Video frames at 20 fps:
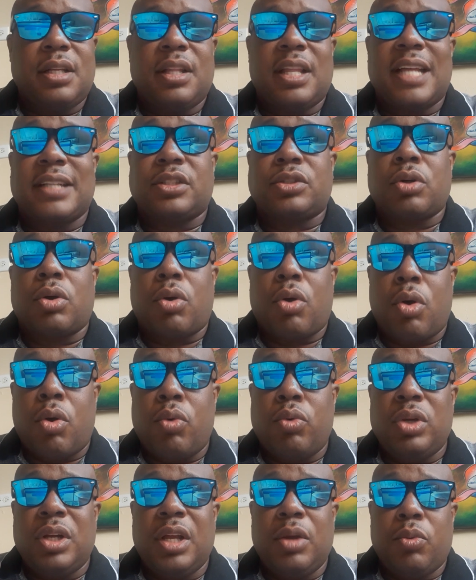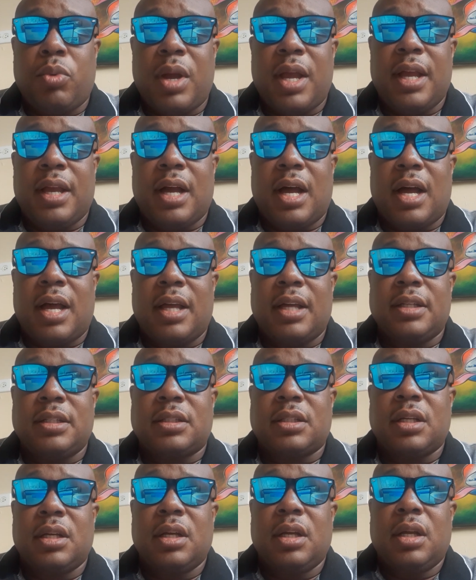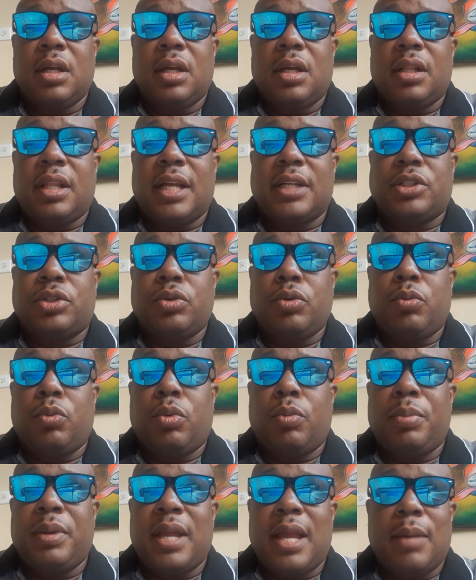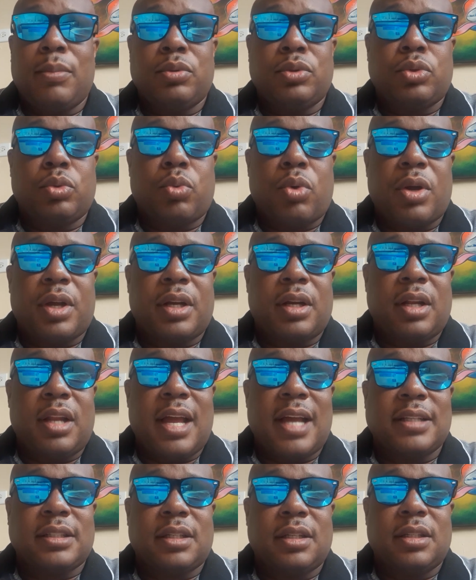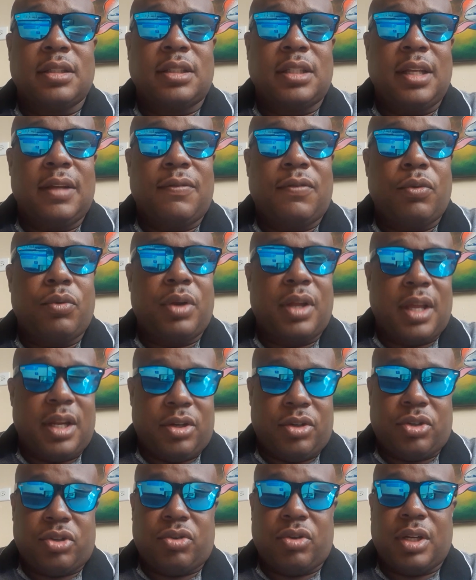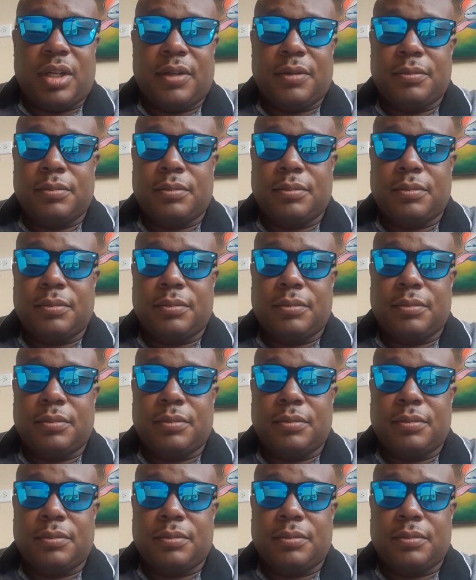That's the only way, guys, that you will be able to work in Alaska in the seafood industry.